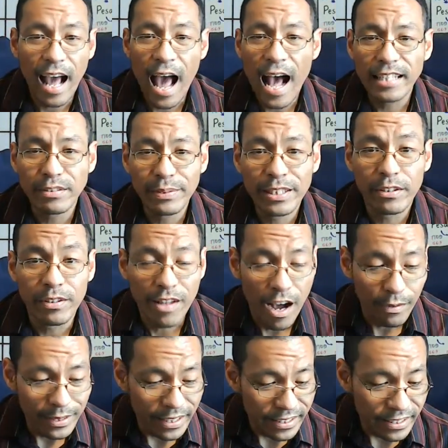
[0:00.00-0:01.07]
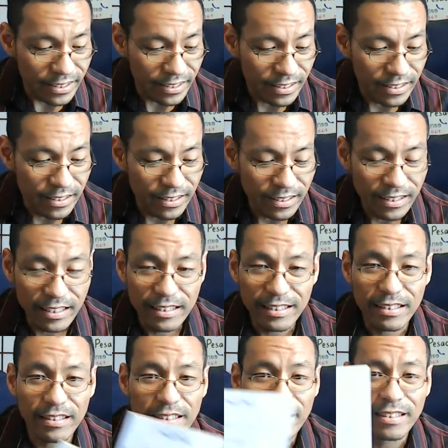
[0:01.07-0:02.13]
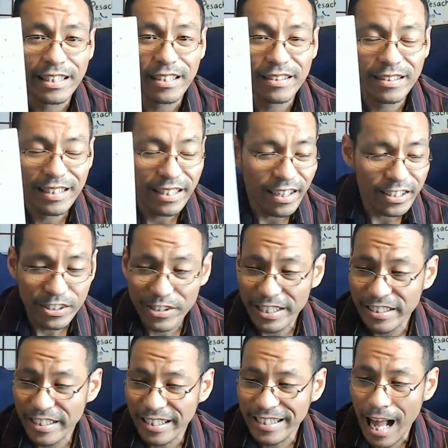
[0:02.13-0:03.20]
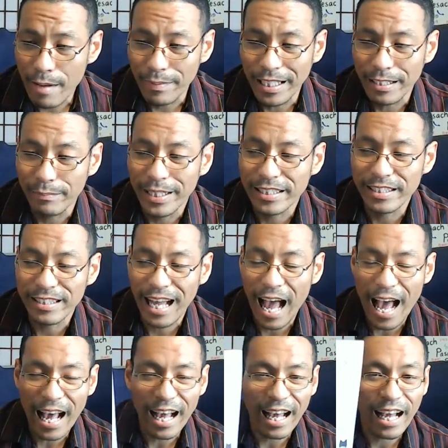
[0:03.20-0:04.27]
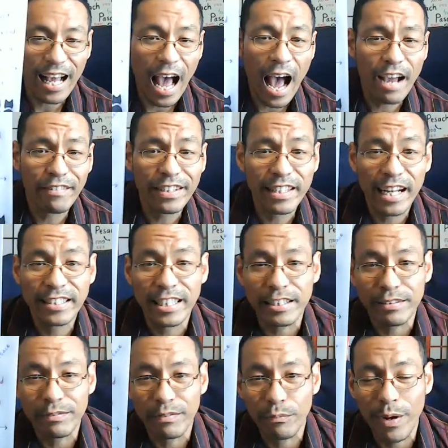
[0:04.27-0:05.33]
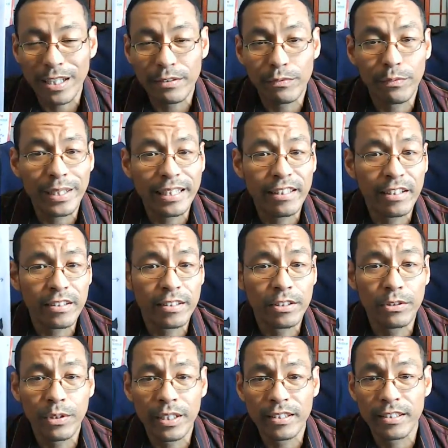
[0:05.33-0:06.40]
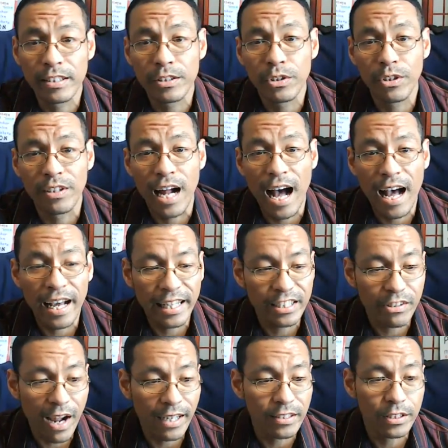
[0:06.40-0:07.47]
as we go along with this, there are strange things happening. Because I realize that when we look towards the Torah and try